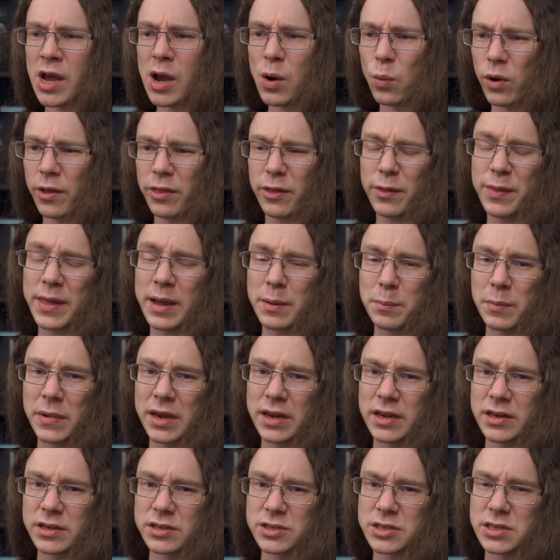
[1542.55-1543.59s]
Whether that
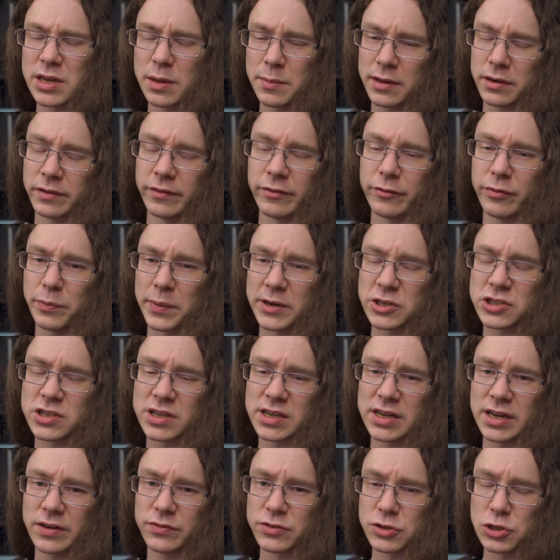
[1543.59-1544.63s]
means the amount of information that
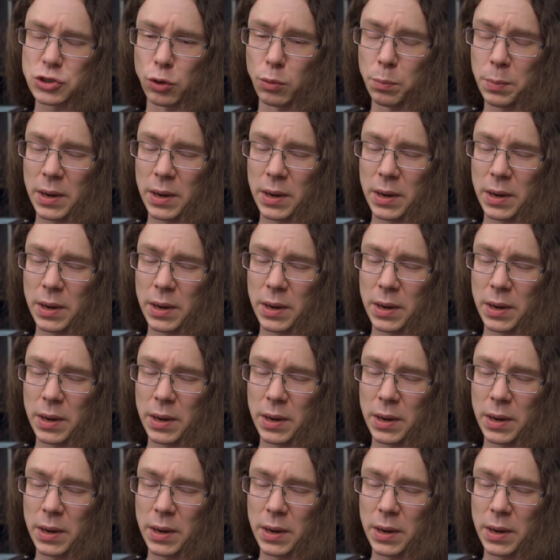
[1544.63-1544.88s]
I have to store